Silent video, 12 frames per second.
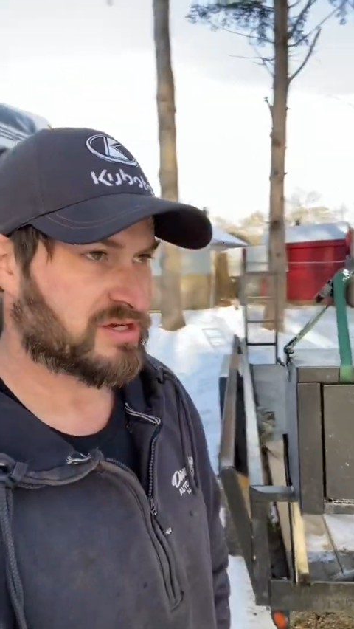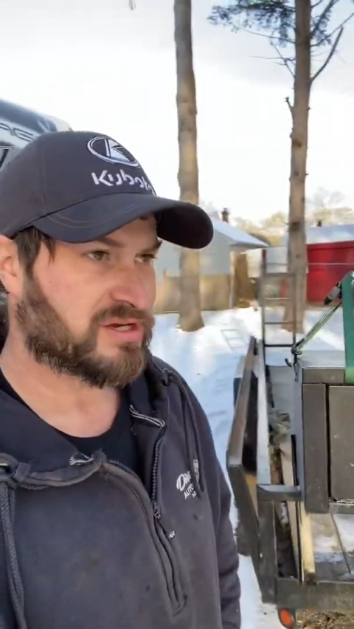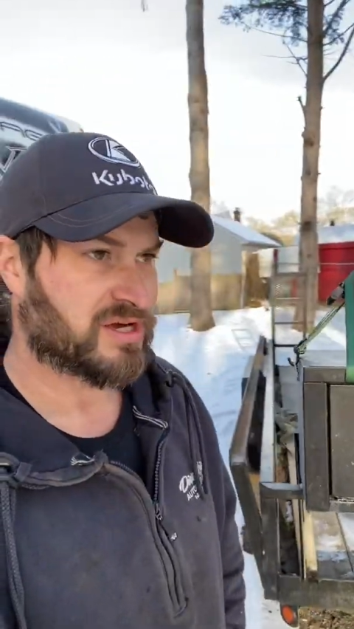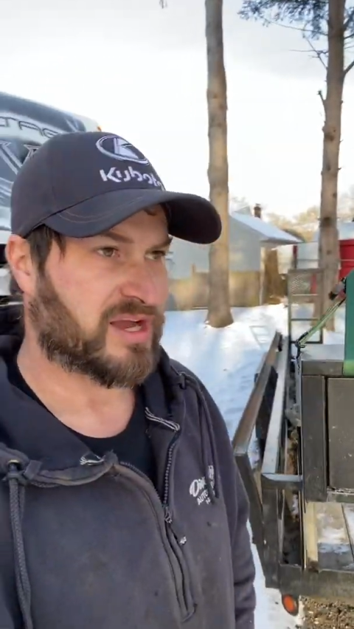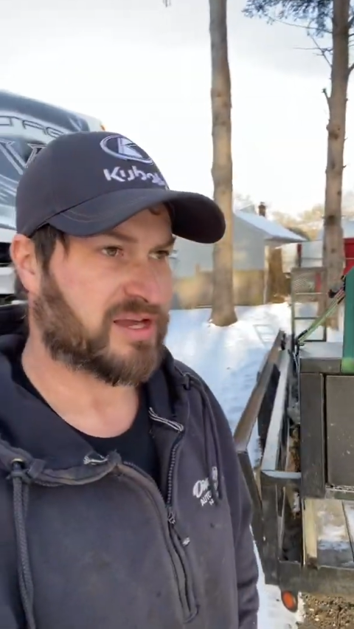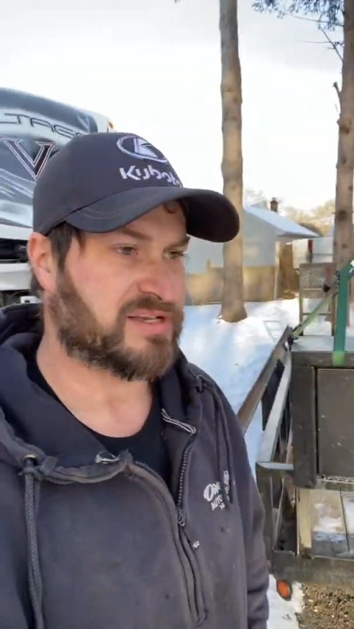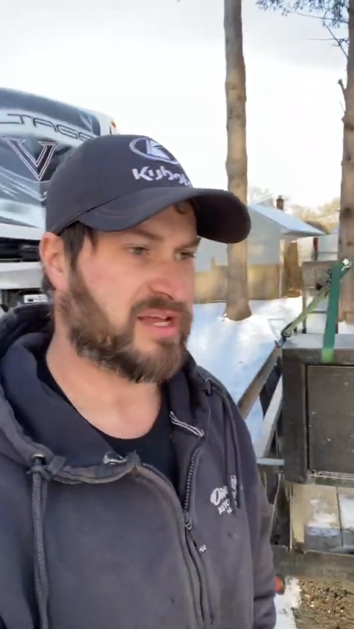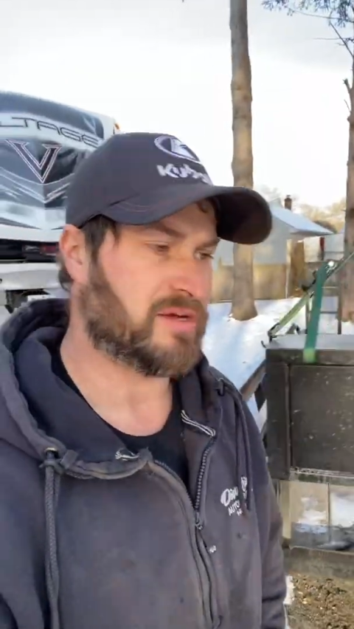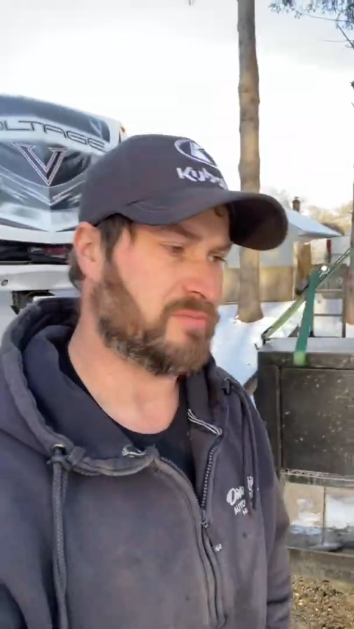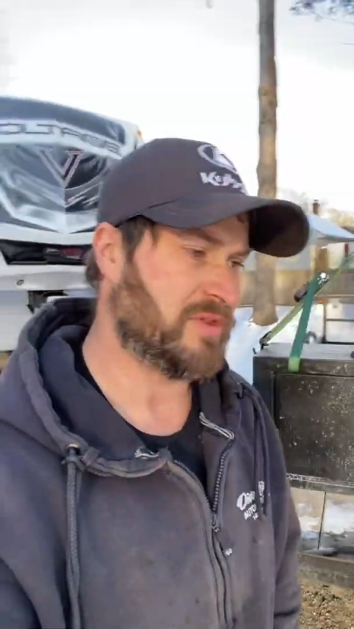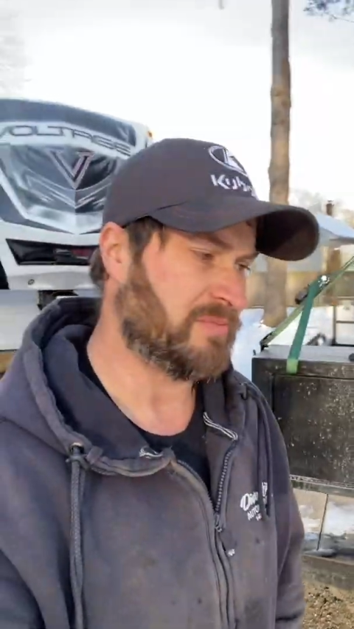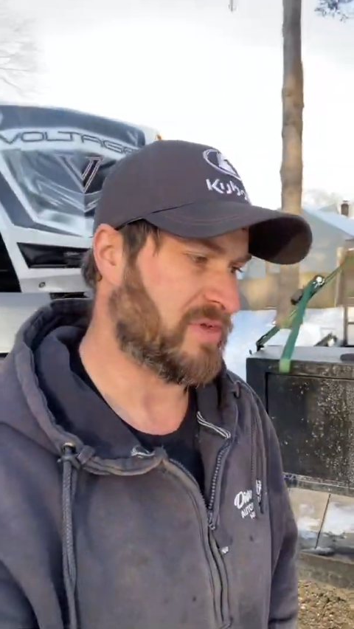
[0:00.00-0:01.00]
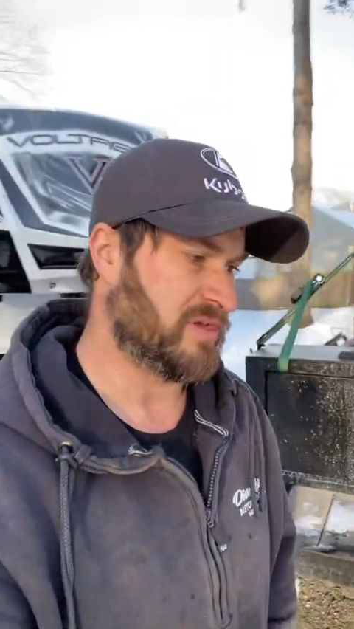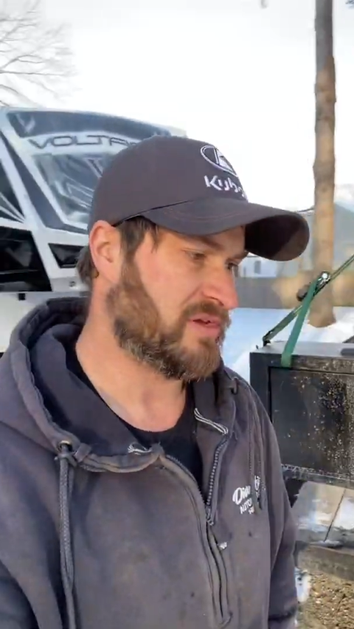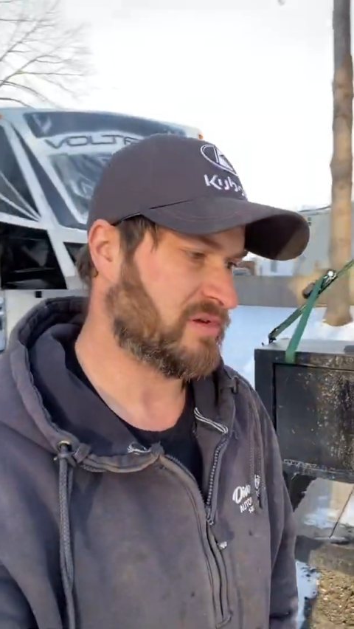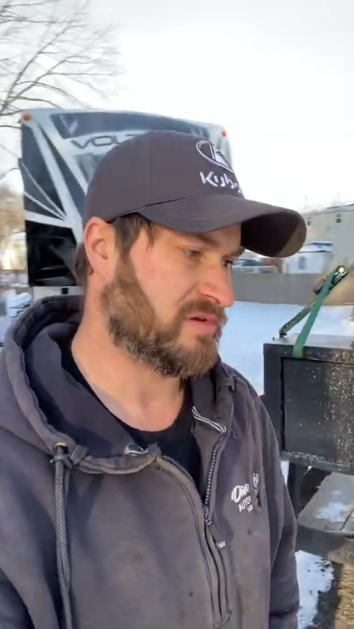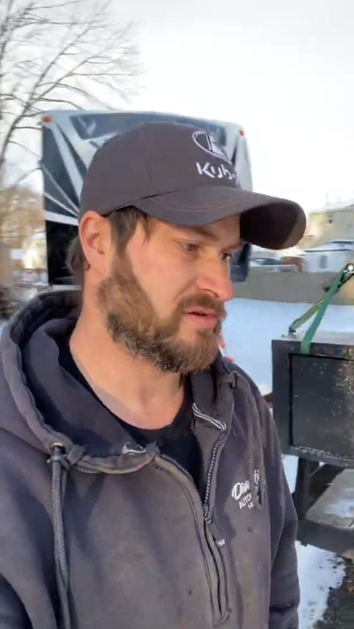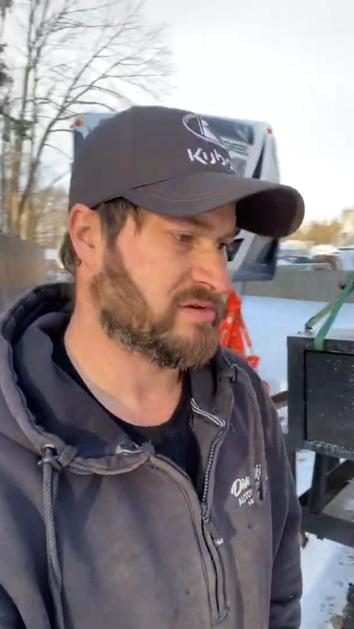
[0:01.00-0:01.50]
I can take it with me.
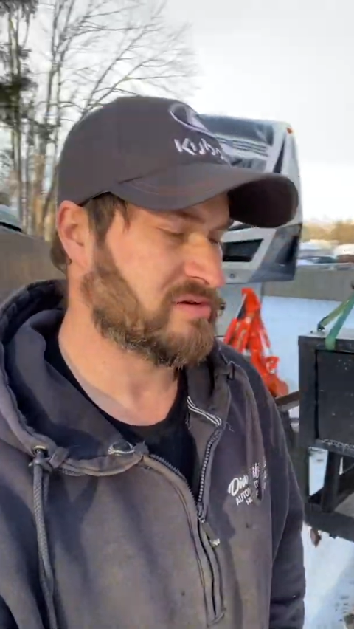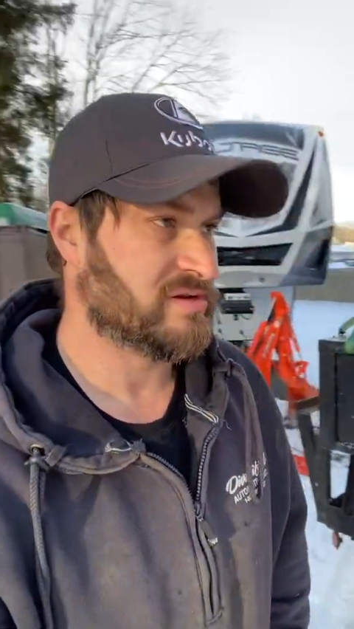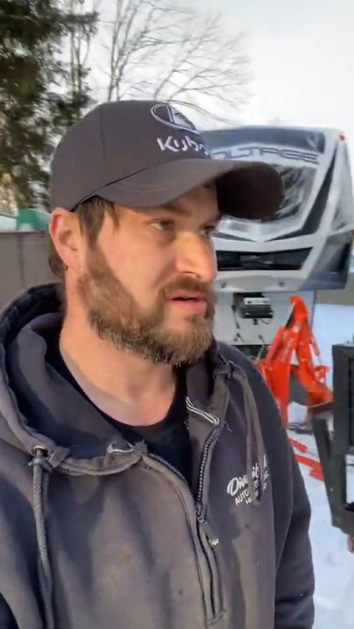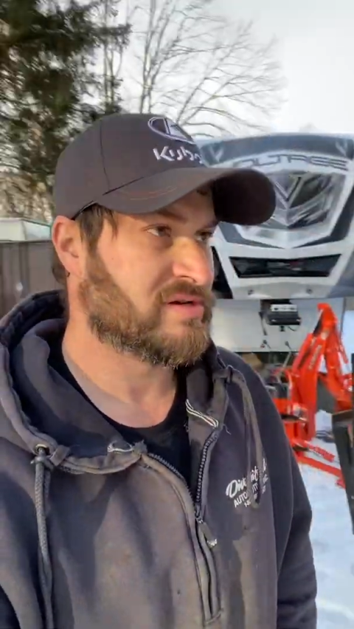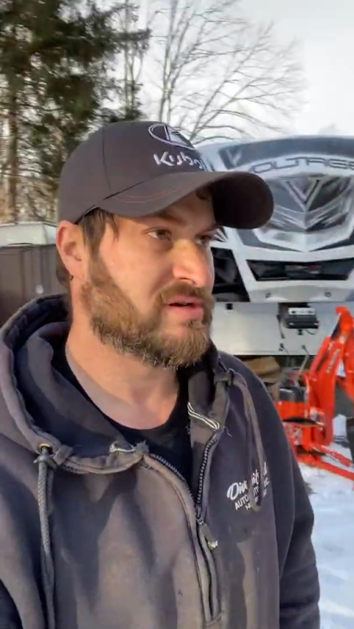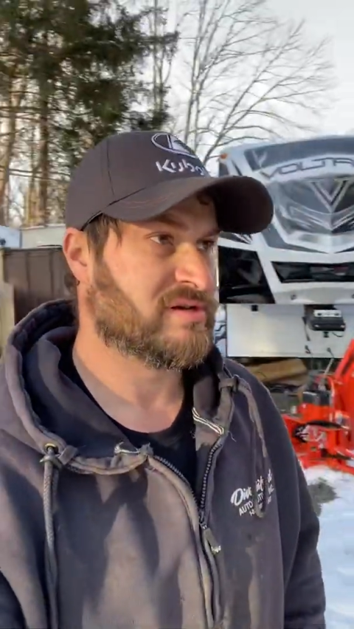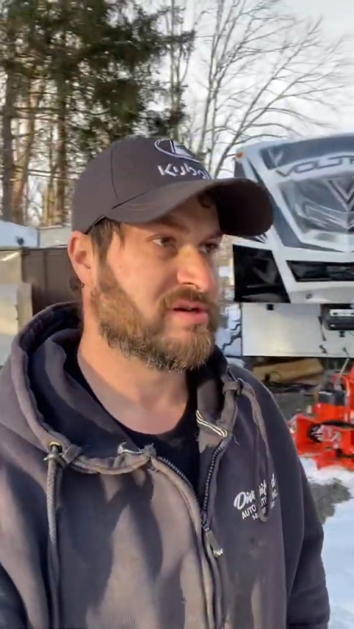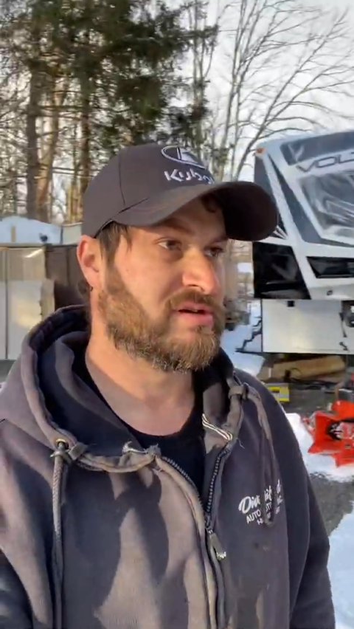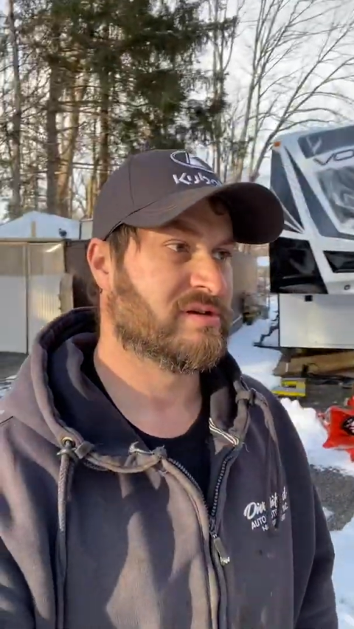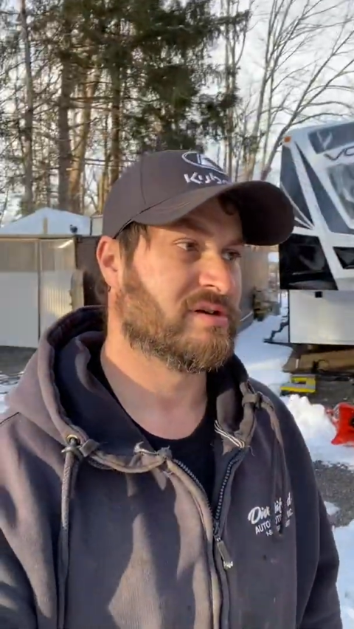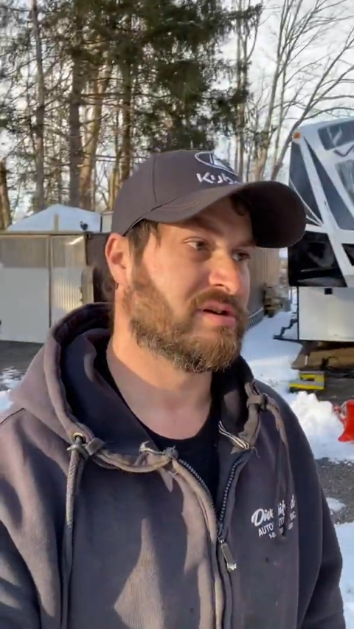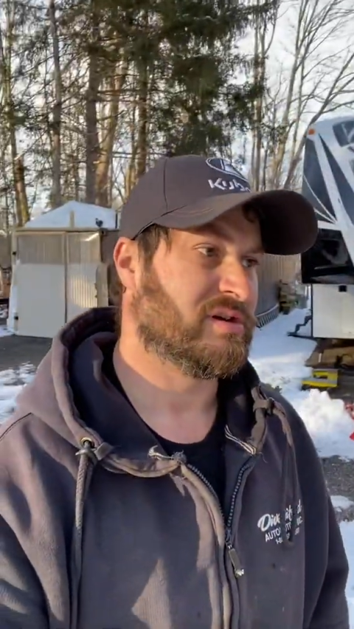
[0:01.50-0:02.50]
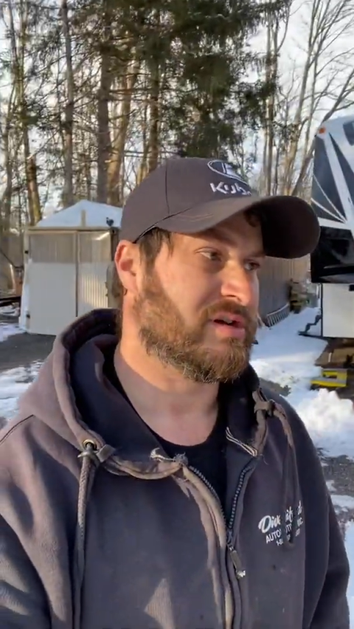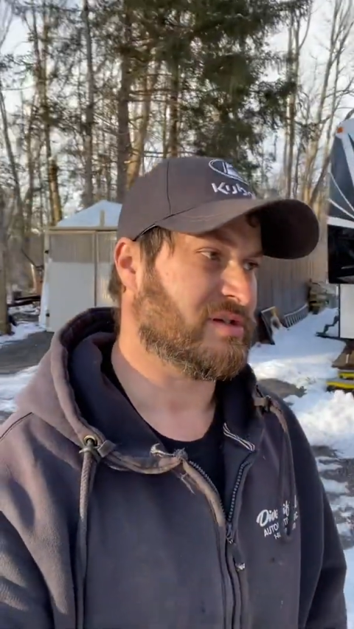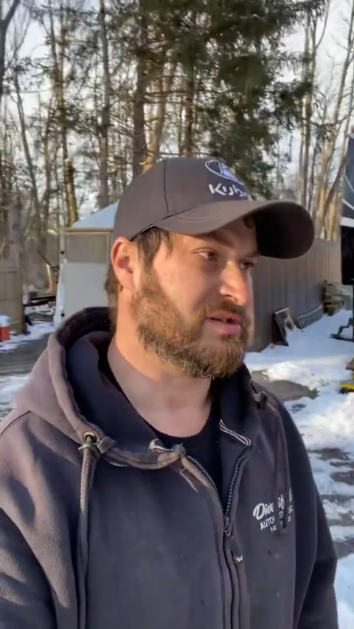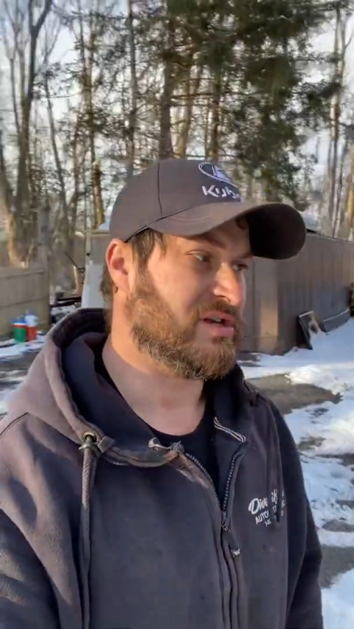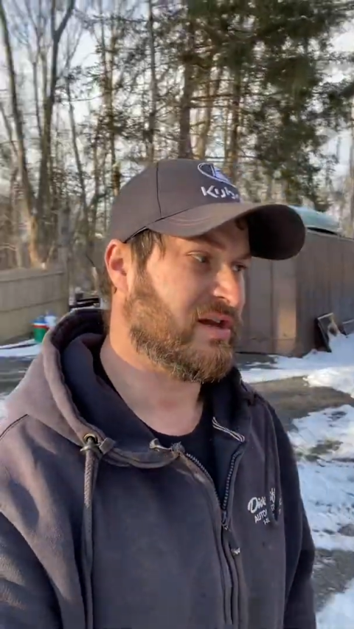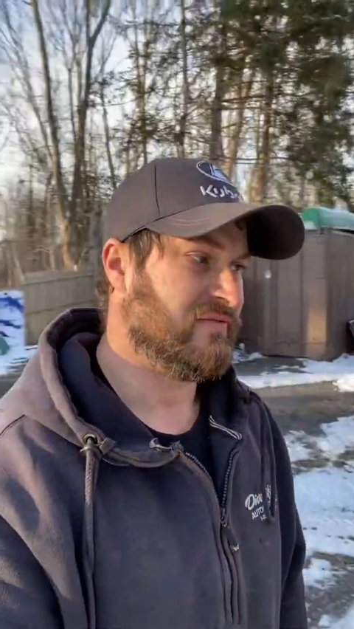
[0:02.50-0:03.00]

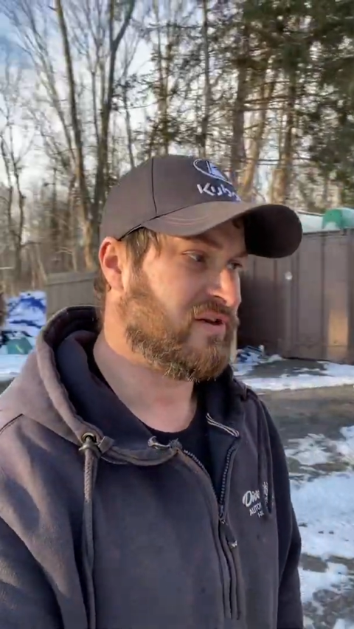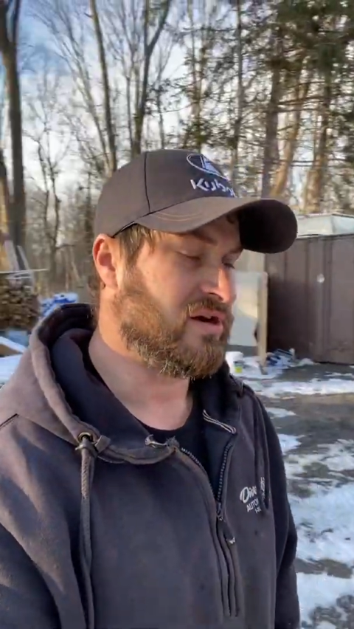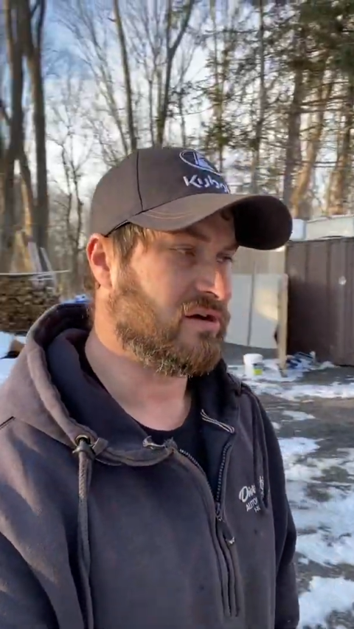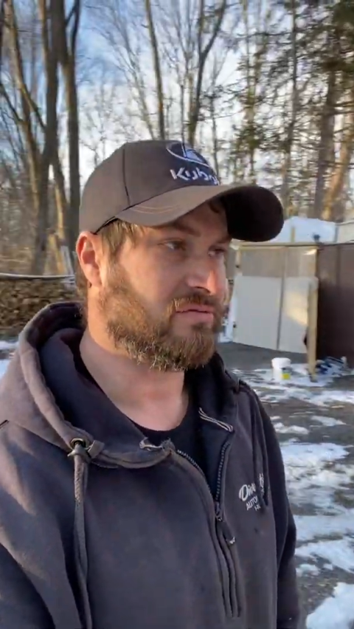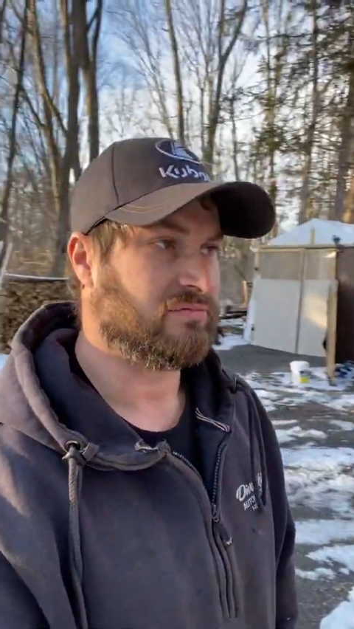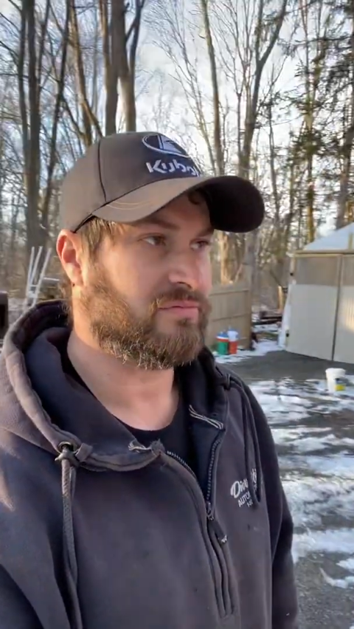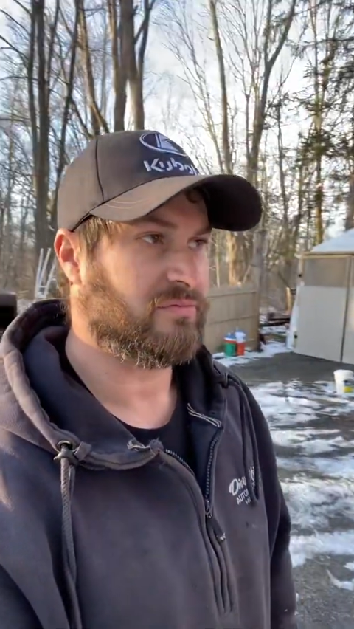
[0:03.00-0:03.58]
Because you never know